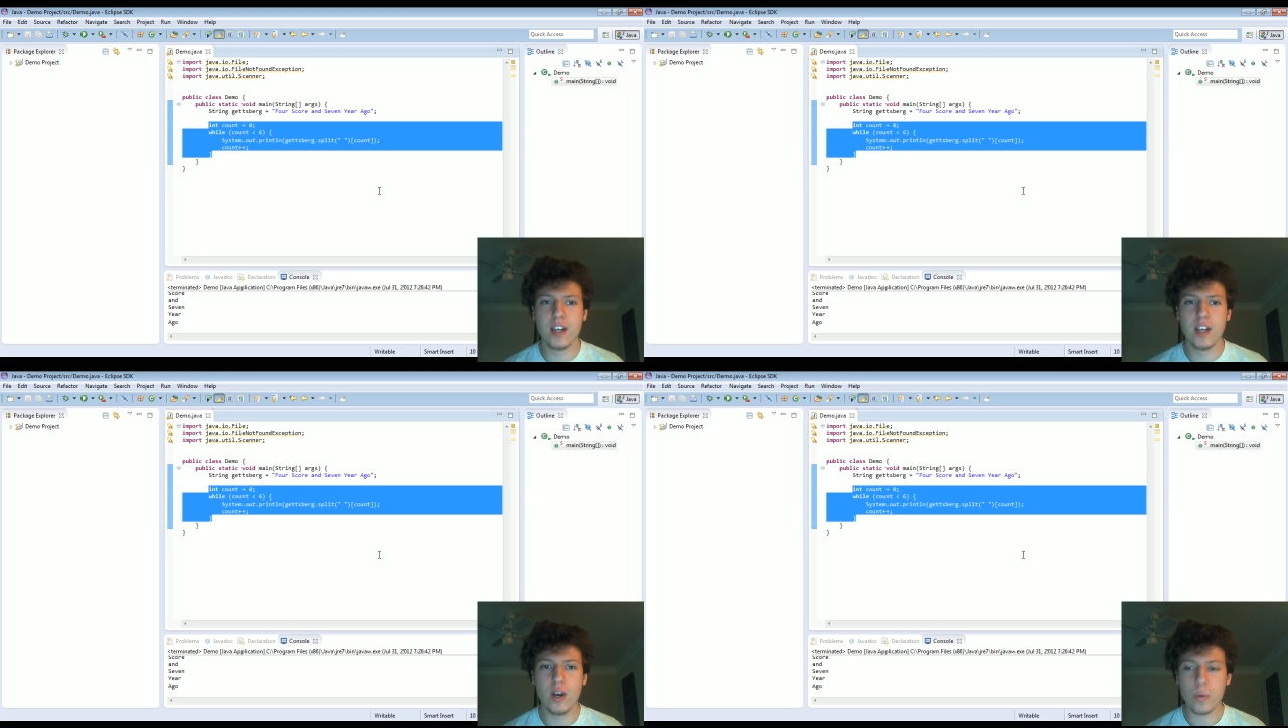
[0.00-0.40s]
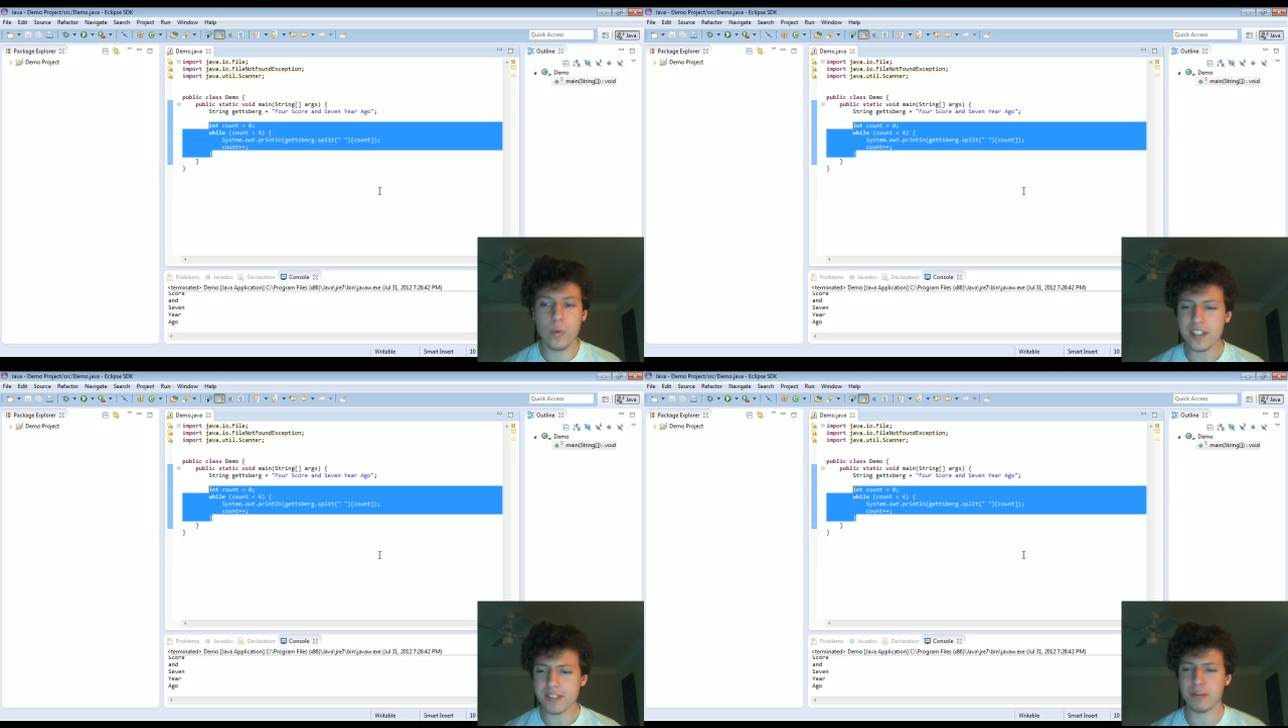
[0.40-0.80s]
We
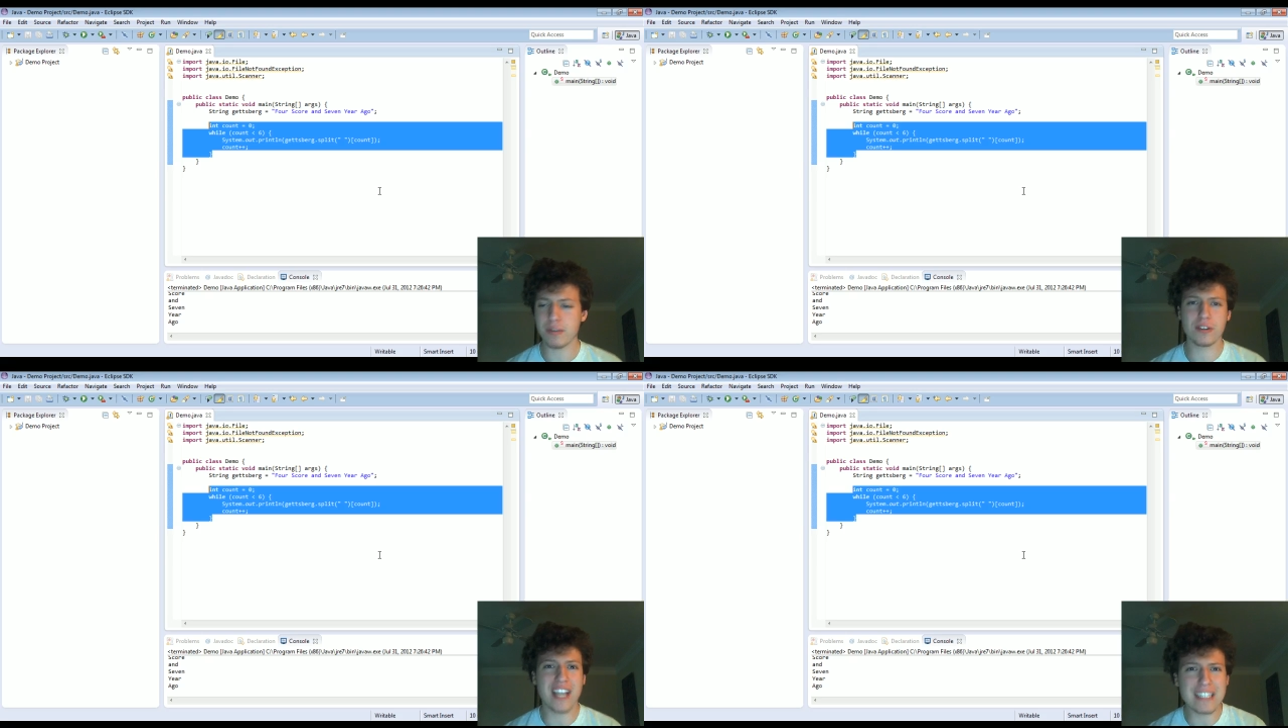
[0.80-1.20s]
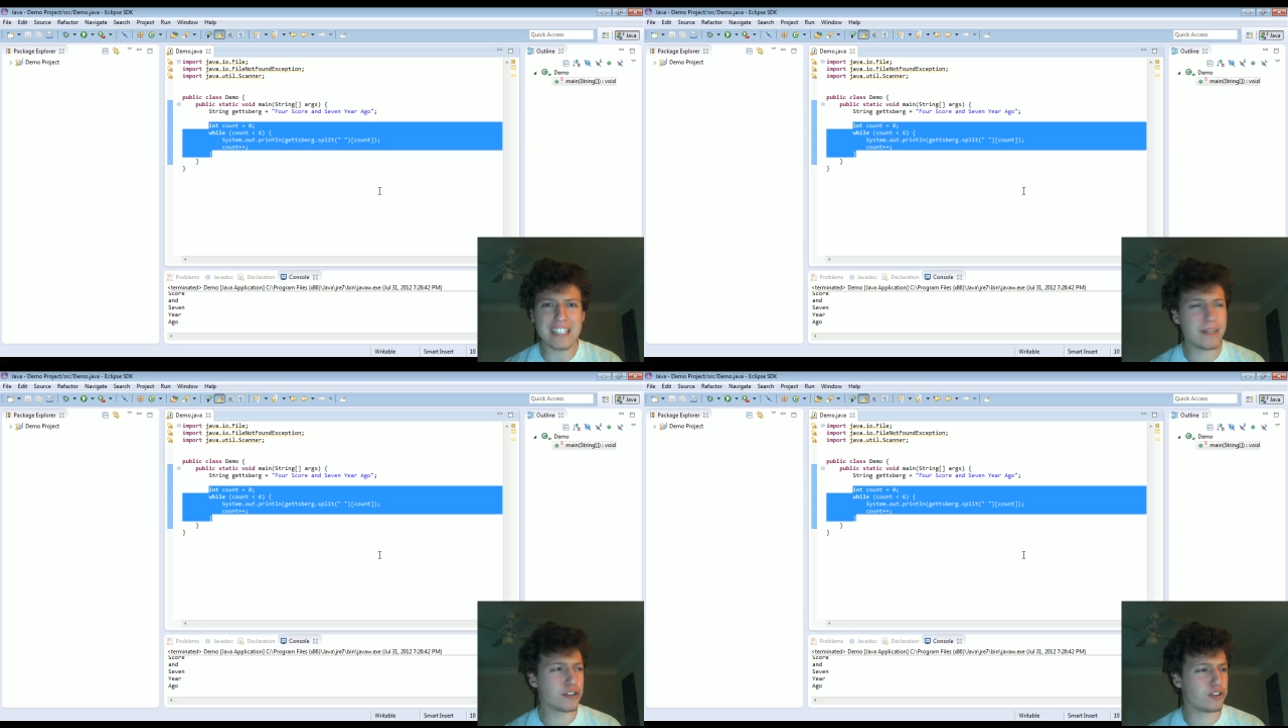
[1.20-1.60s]
as computer science
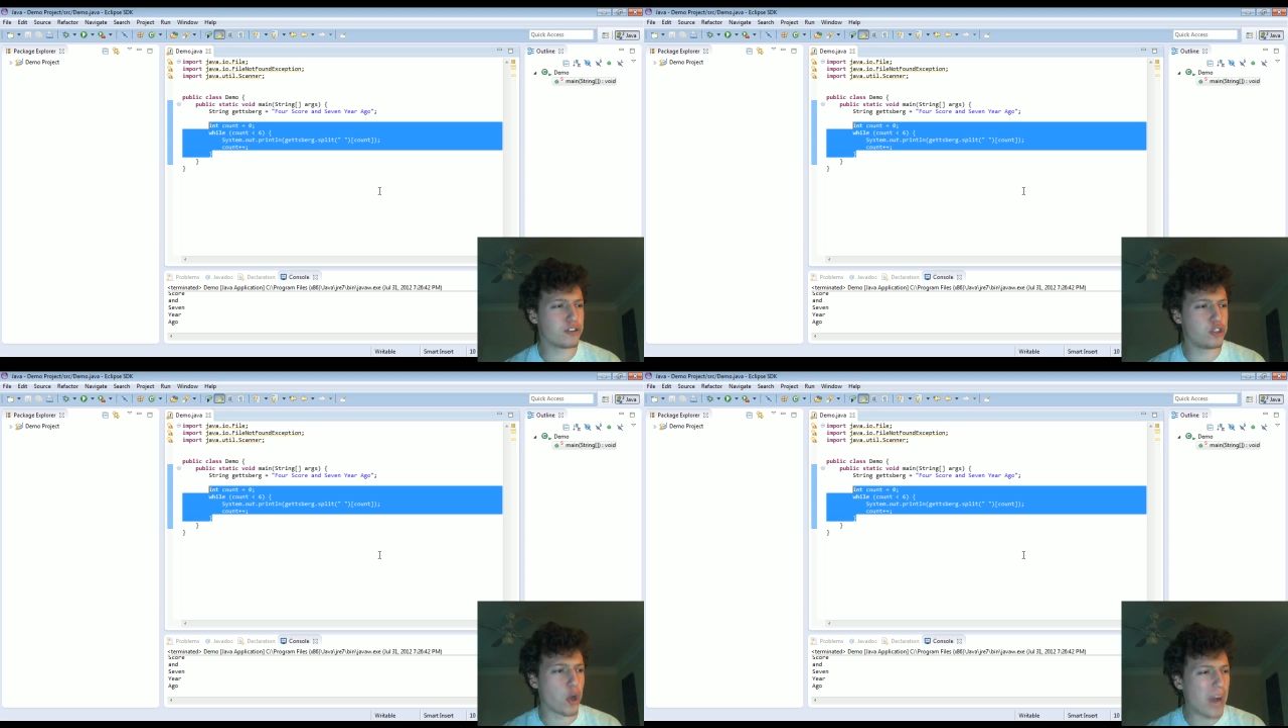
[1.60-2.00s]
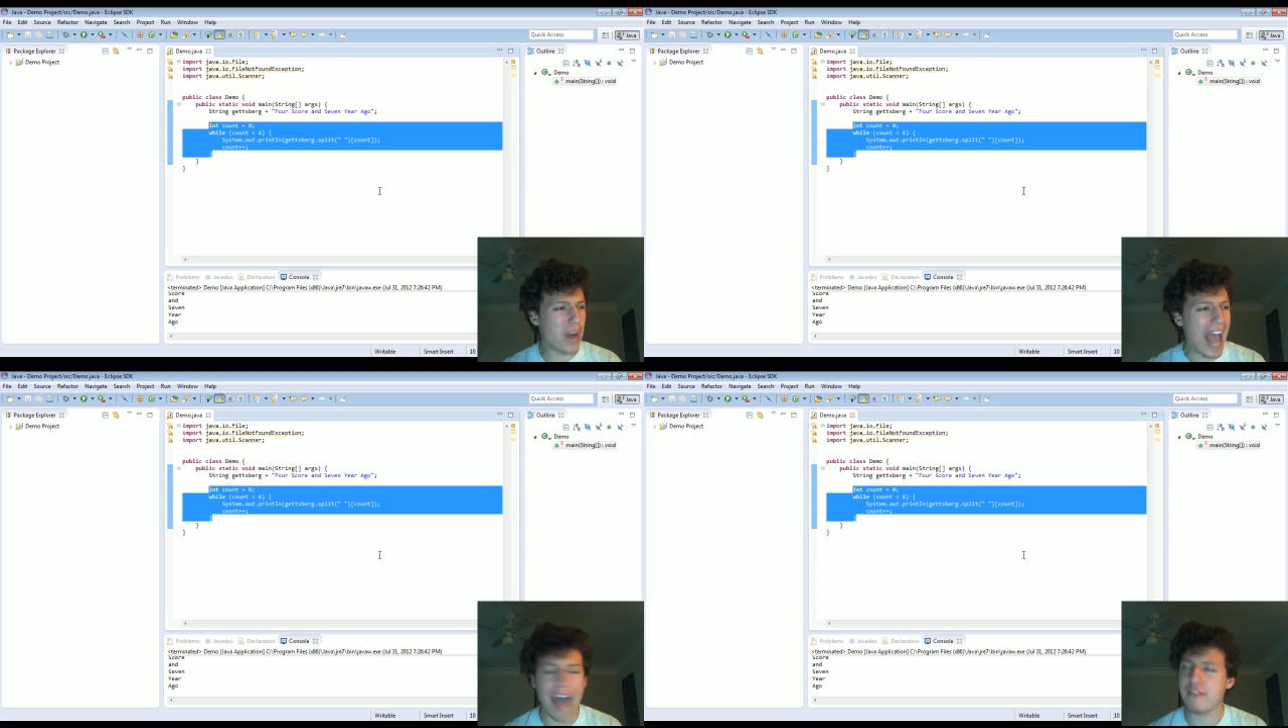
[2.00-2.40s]
majors don't
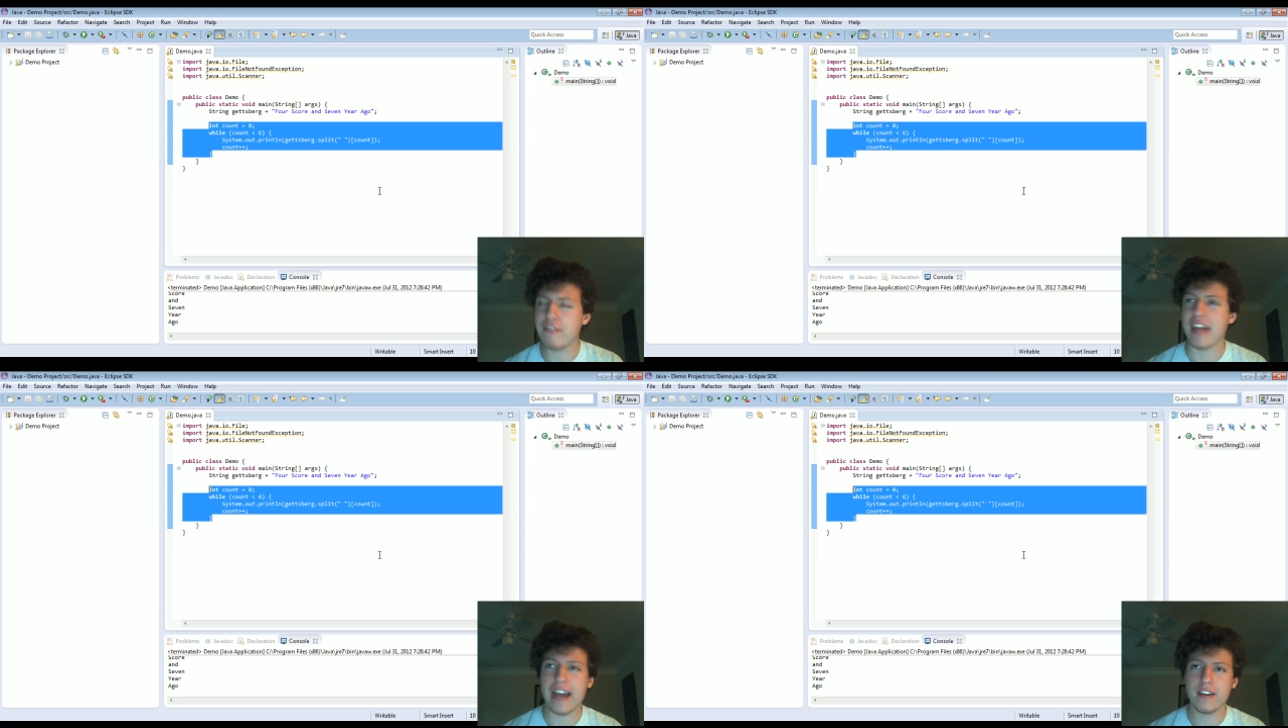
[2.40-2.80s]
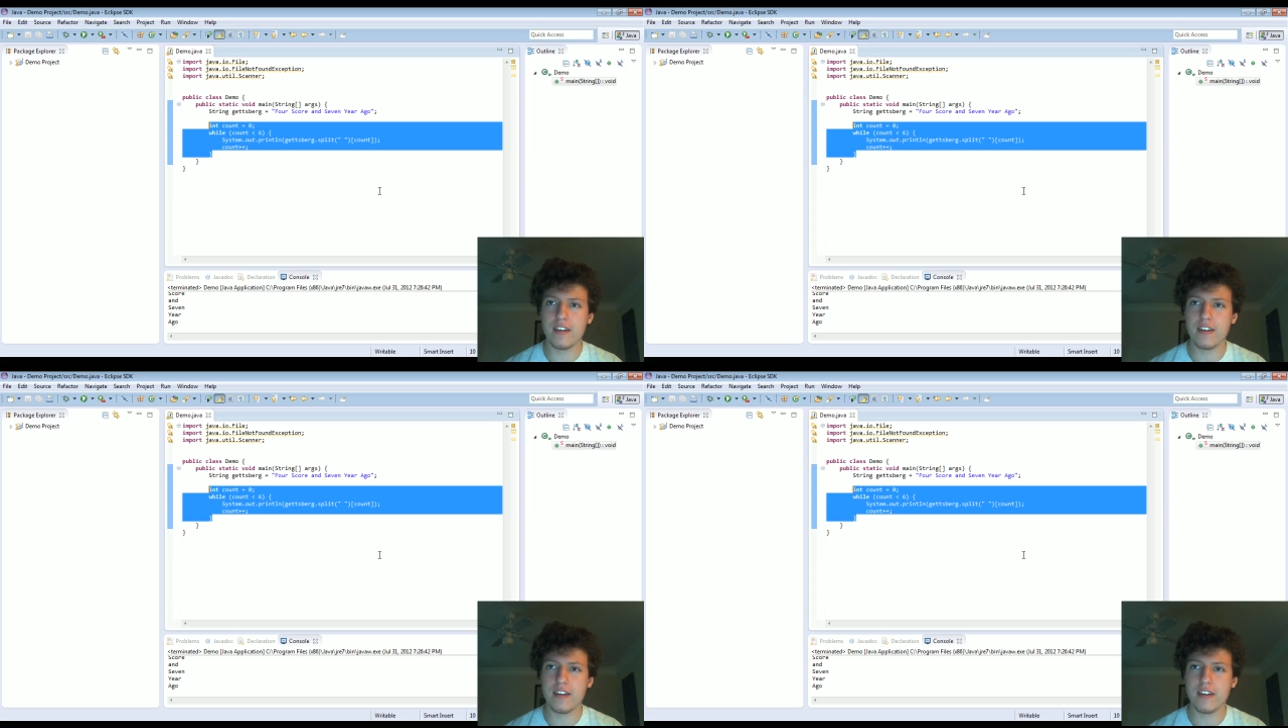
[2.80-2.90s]
have that.